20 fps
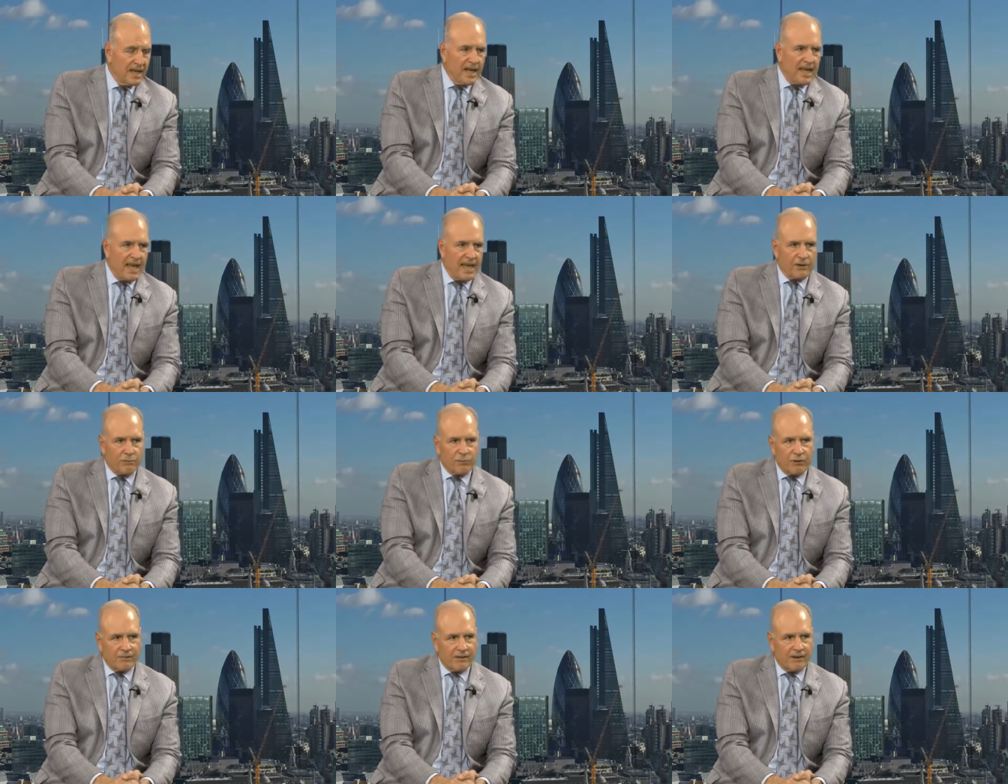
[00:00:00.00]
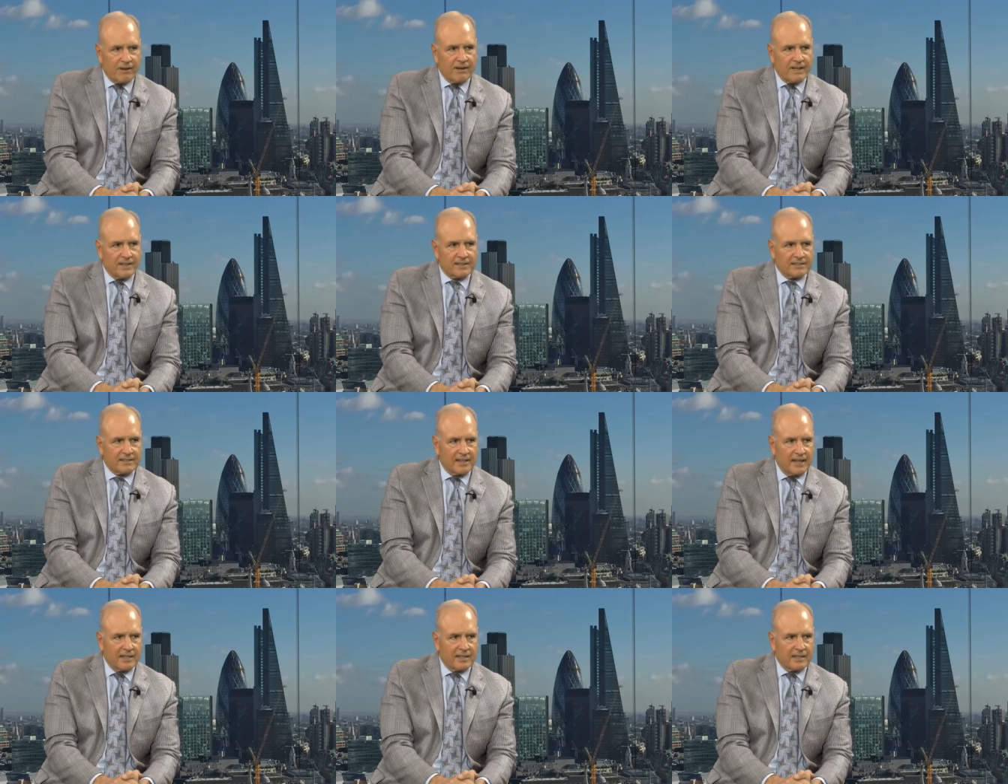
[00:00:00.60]
And we're very
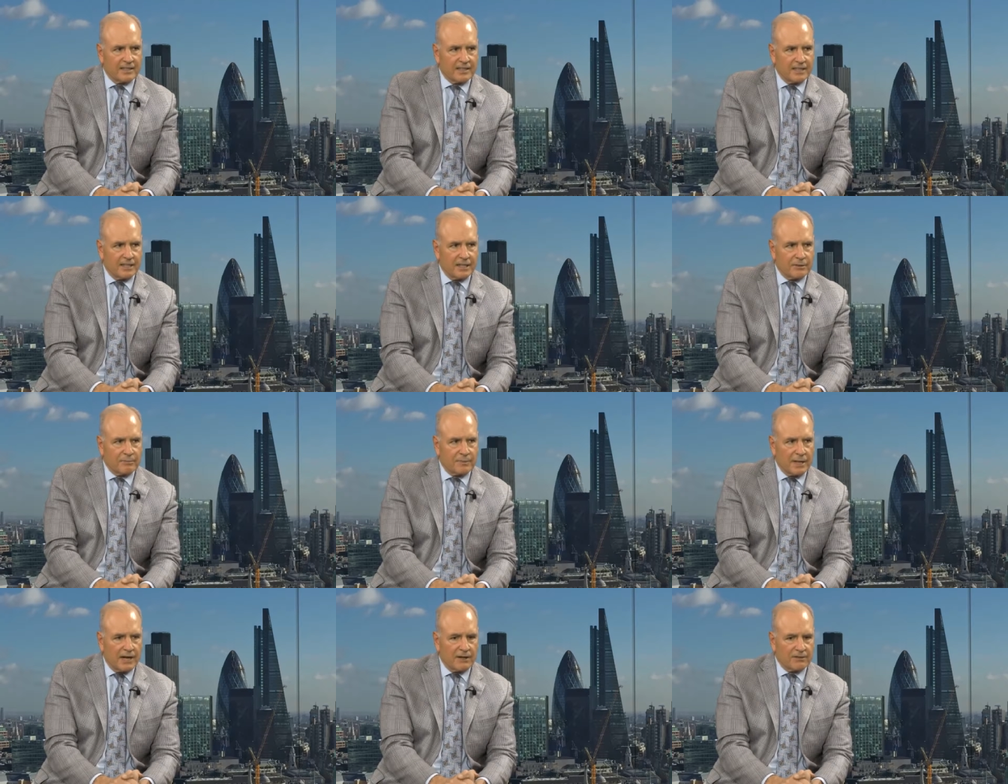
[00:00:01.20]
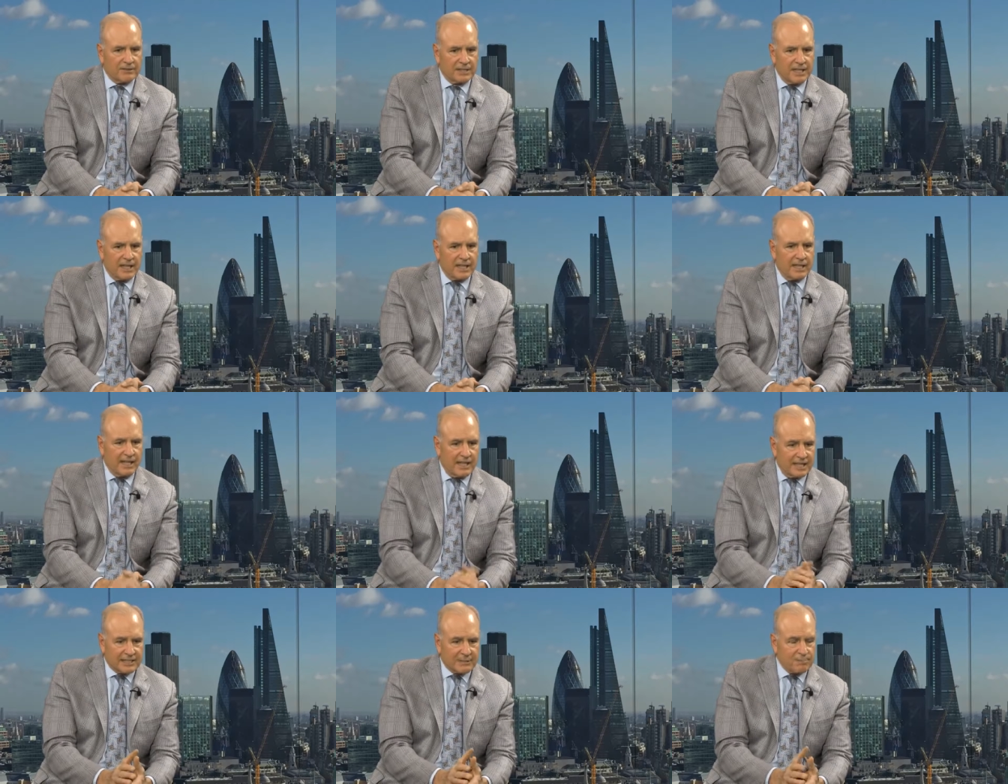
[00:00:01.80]
excited about
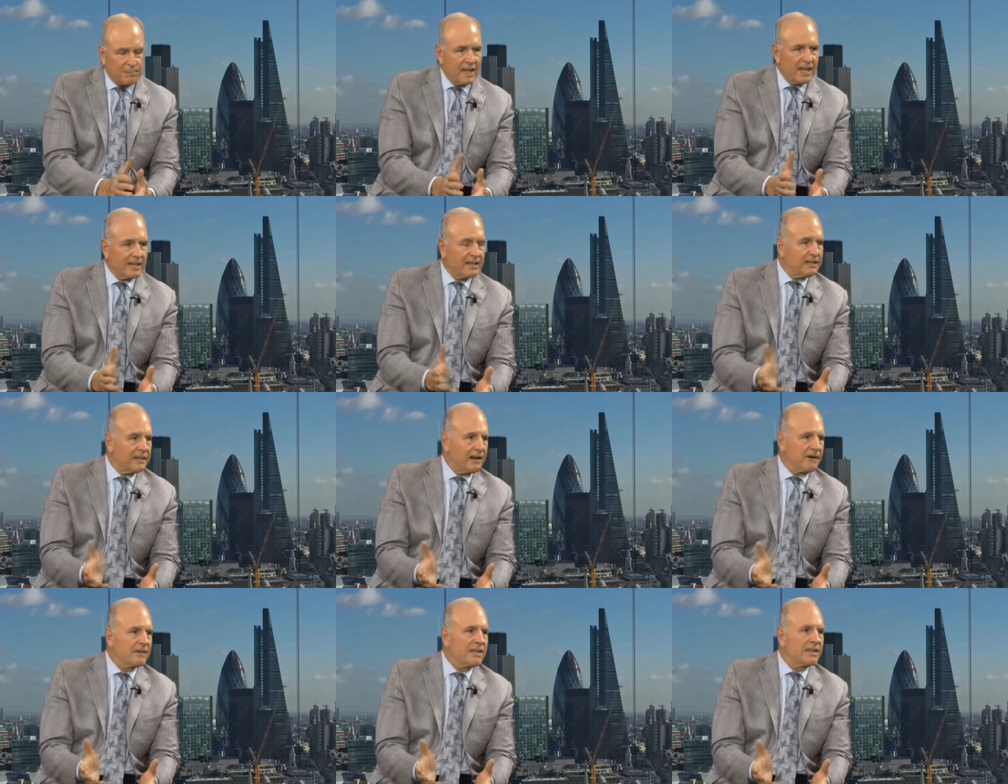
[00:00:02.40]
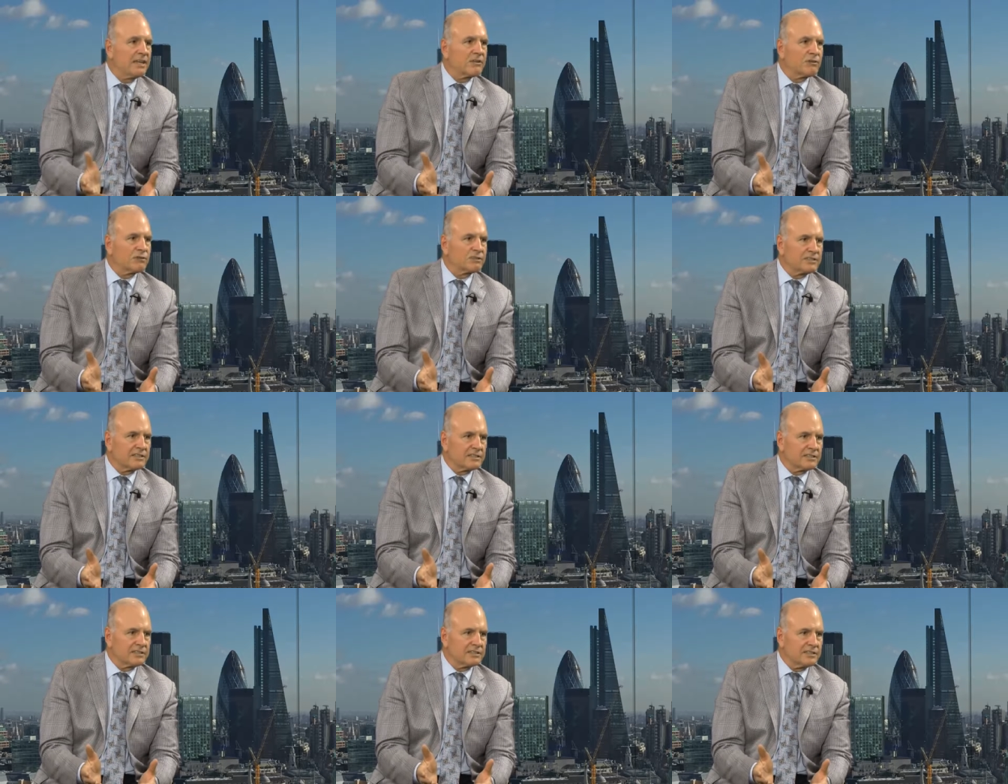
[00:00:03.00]
expanding our
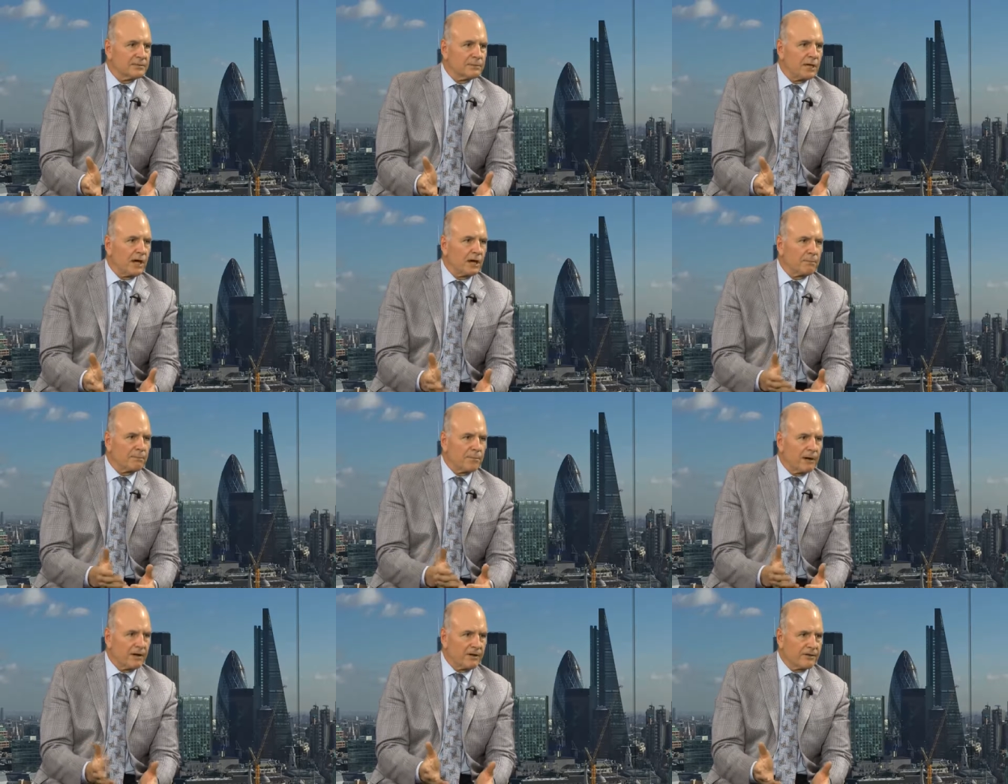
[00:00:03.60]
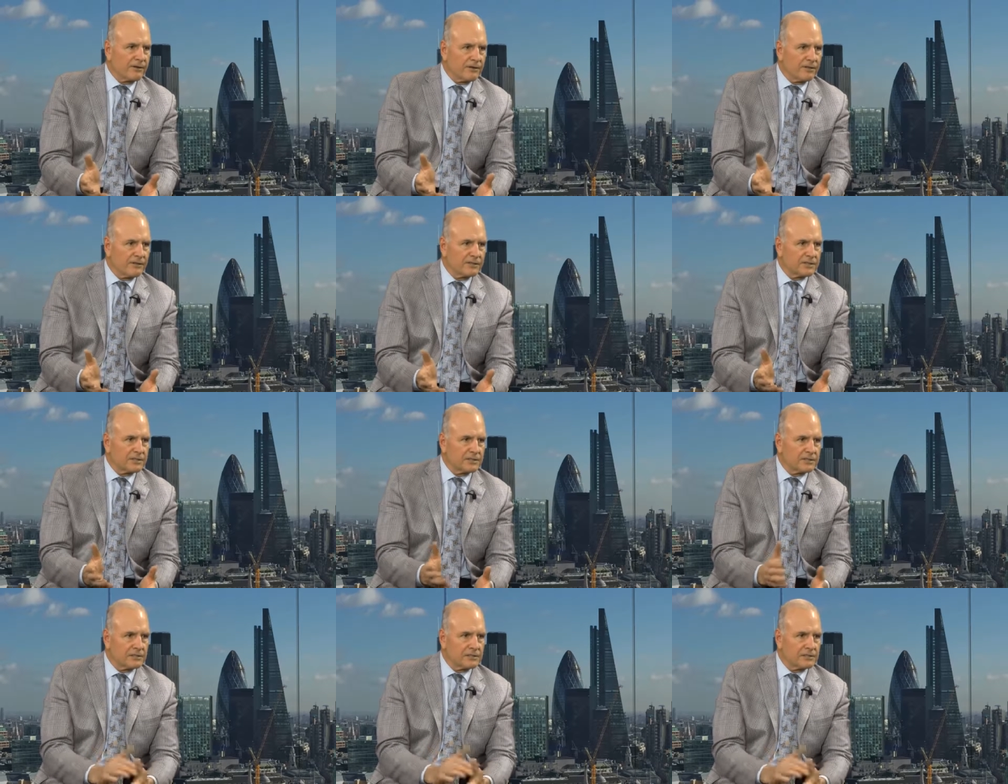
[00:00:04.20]
ecosystem, our partners.